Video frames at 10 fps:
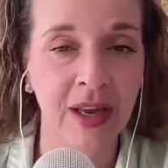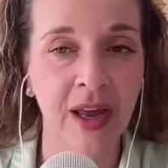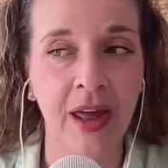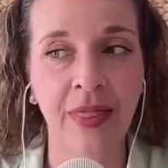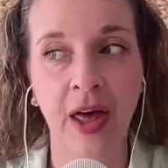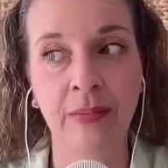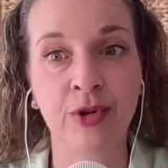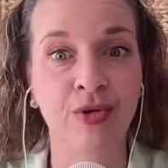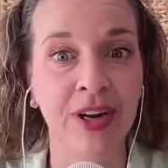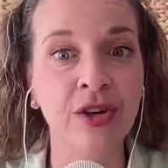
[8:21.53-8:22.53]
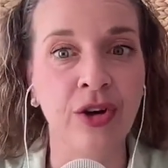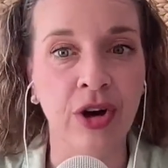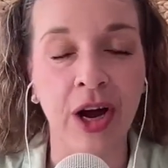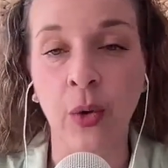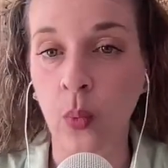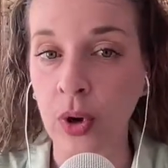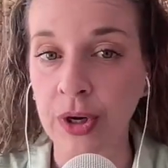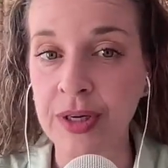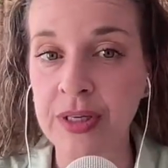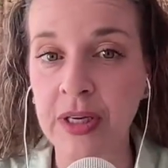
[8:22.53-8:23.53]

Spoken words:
and that drained her at worst